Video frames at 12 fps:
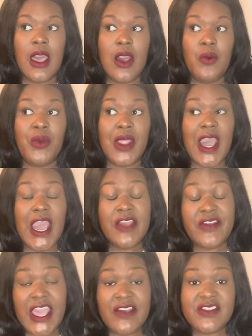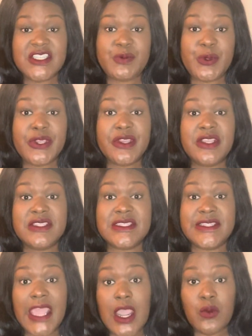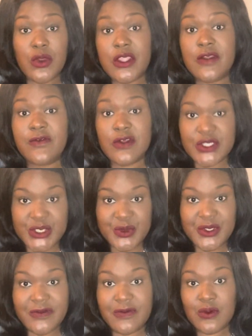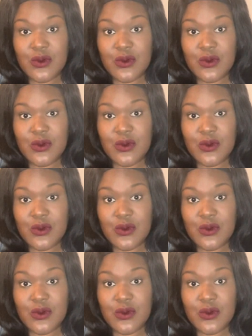what I have experienced now working for two different